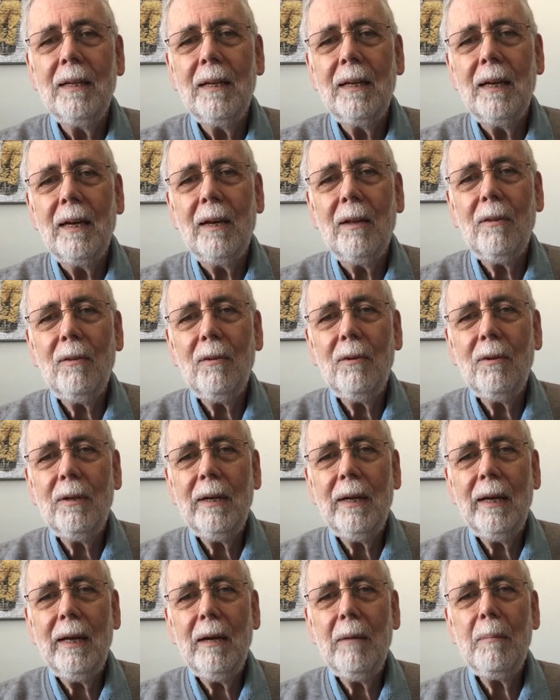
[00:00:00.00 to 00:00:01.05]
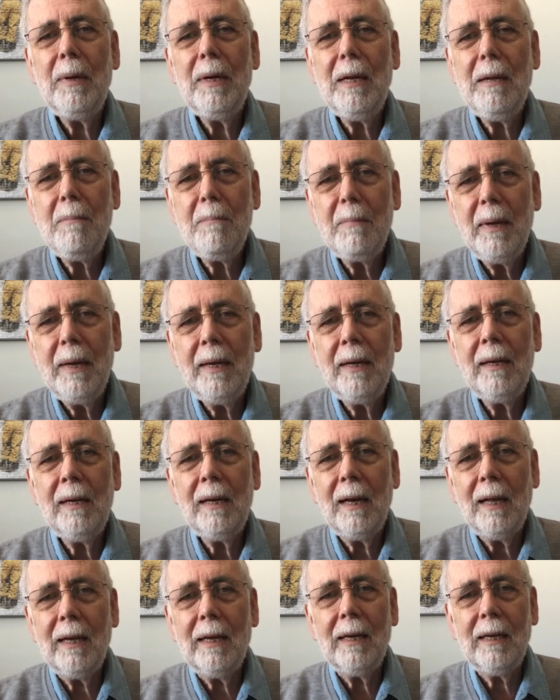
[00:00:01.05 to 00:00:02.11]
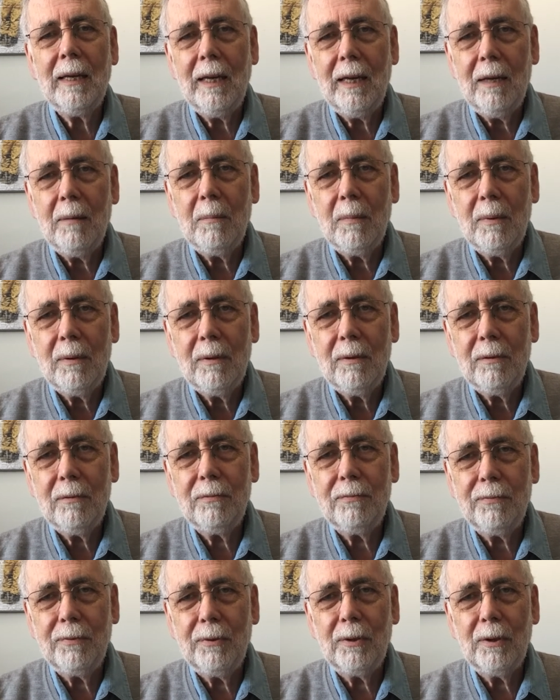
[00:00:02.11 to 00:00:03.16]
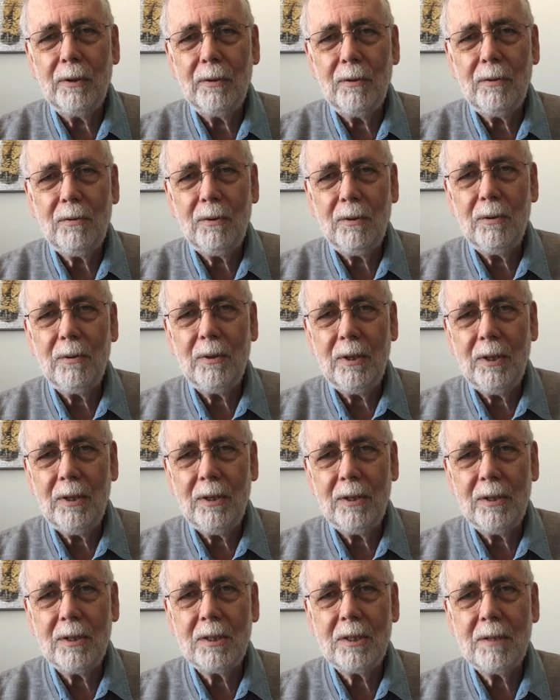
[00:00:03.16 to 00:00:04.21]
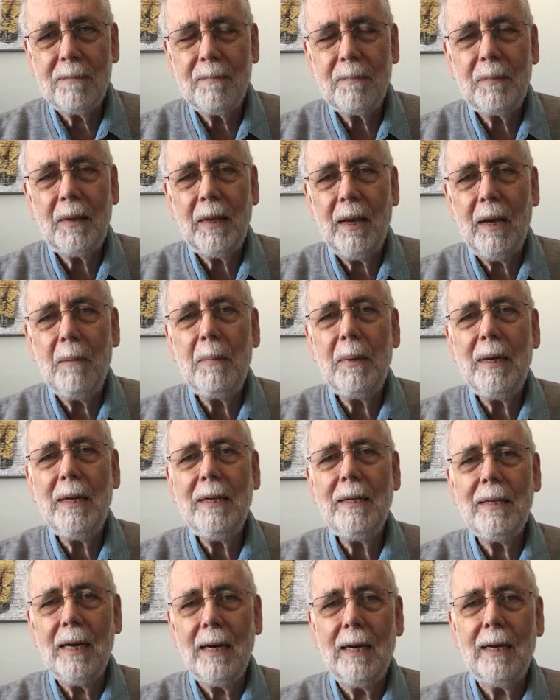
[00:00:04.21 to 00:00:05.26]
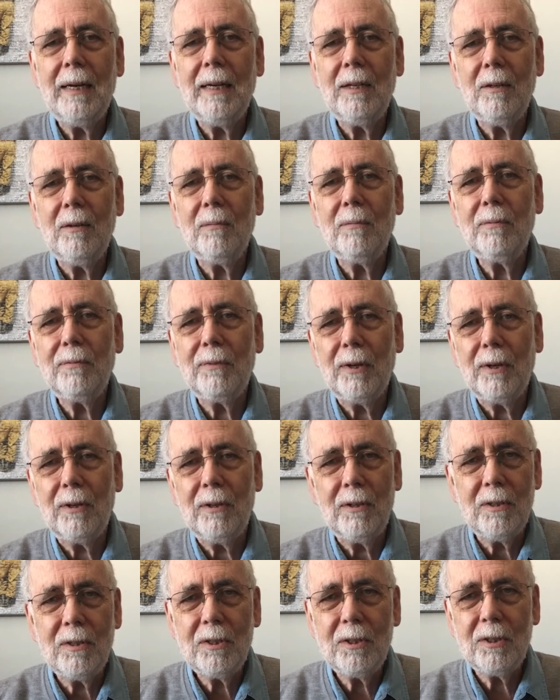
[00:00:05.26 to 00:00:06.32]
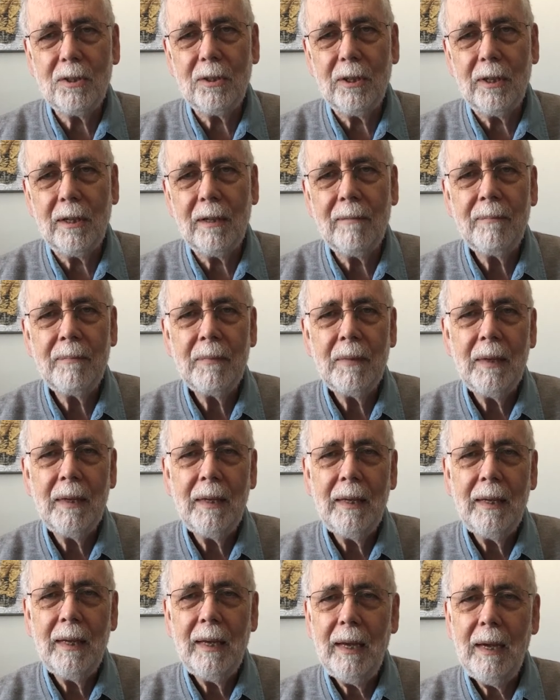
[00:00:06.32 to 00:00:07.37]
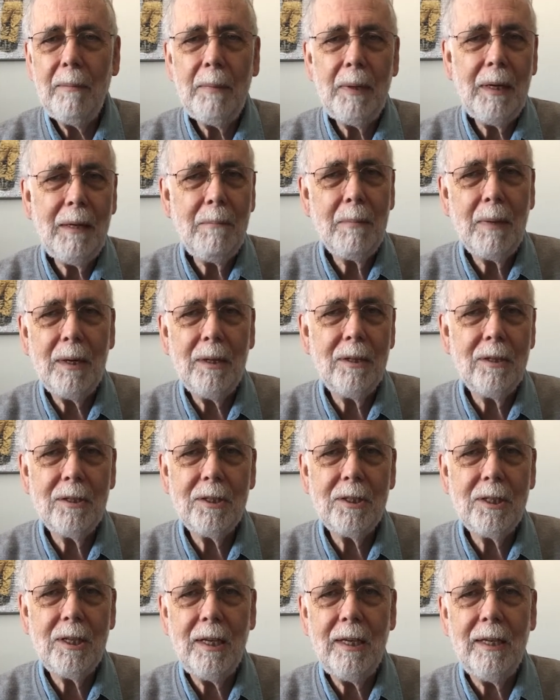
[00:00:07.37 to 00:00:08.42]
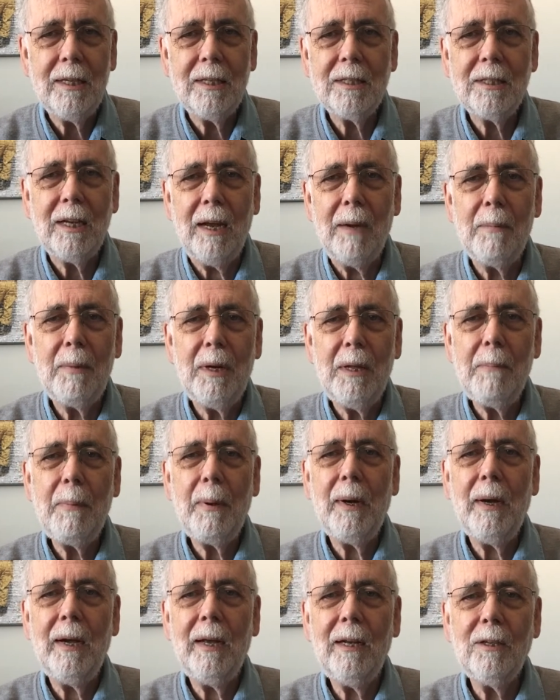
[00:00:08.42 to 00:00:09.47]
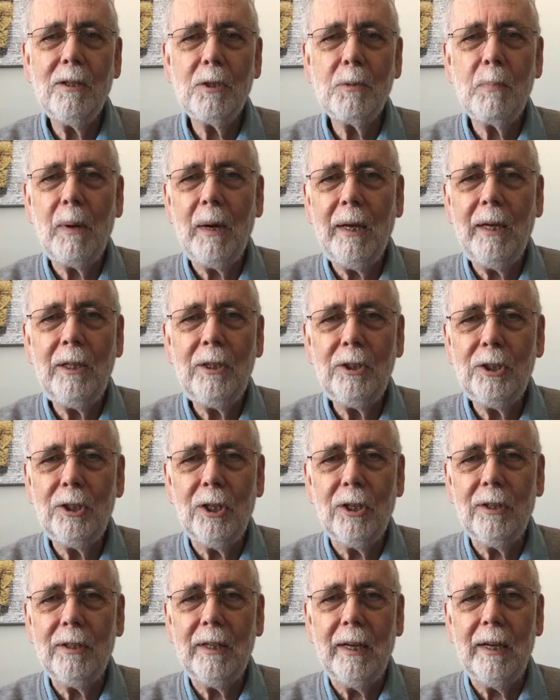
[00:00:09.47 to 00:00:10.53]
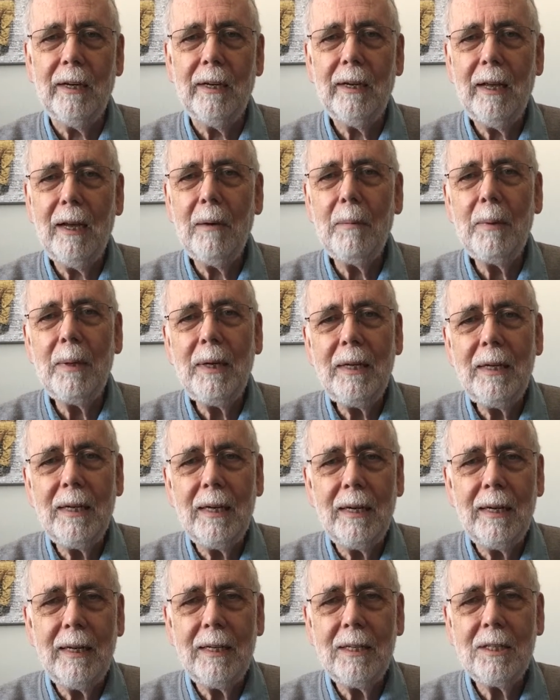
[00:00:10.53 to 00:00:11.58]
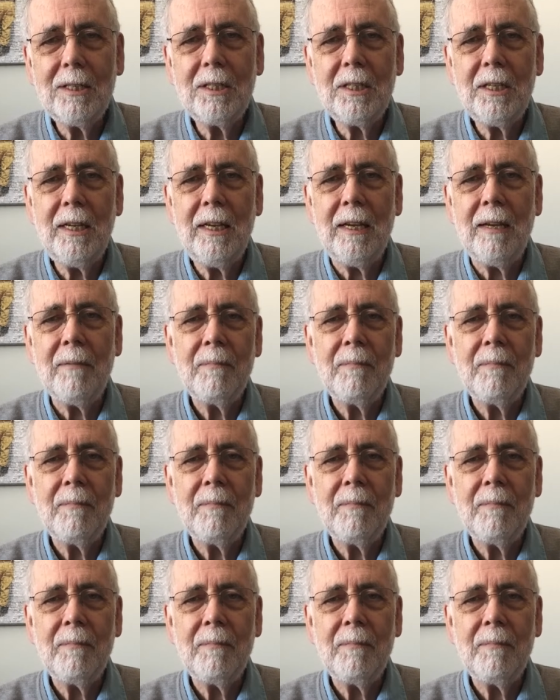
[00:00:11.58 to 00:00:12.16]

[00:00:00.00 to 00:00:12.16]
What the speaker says: I thought, how many men like him have fallen through the years? How many died on foreign soil? How many mothers' tears? How many pilots' planes shot down? How many died at sea?